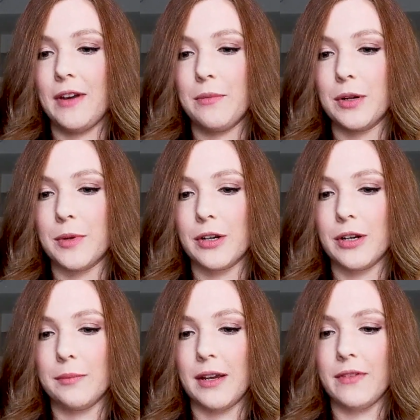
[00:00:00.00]
fabric marker
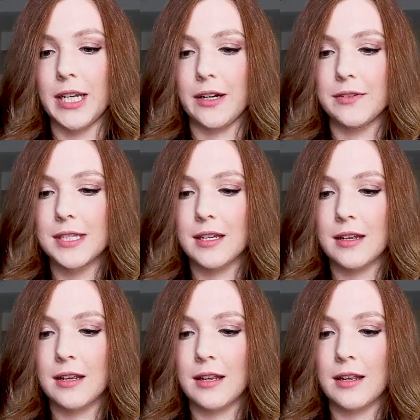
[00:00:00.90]
in my videos.
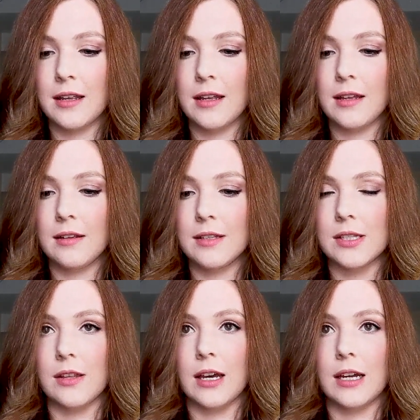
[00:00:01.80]

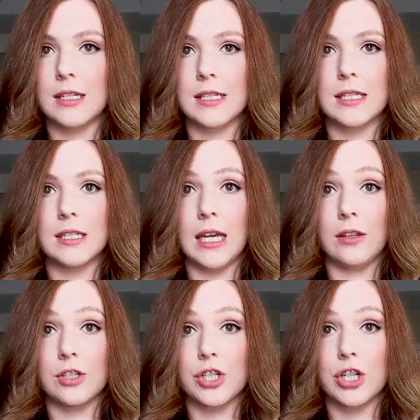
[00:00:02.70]
So that is the
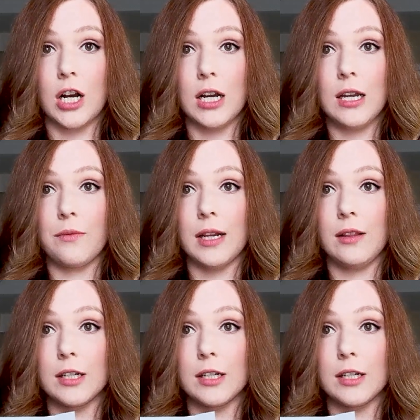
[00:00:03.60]
Taylor's chalk and what it